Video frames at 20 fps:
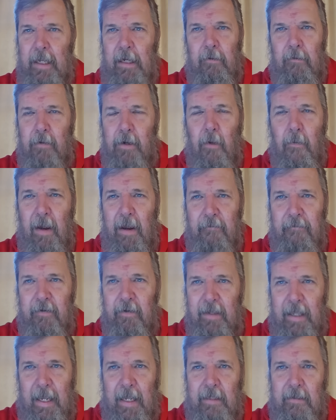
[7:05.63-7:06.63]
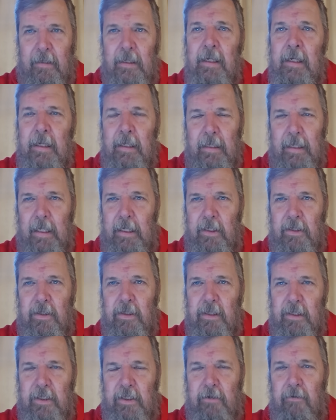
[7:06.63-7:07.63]
they don't go after that. They
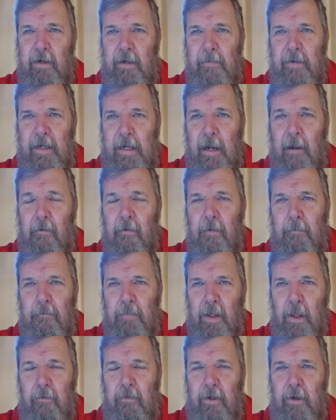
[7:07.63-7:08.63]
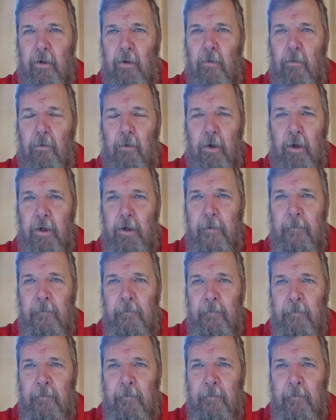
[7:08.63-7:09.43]
scream and yell and blow their horn,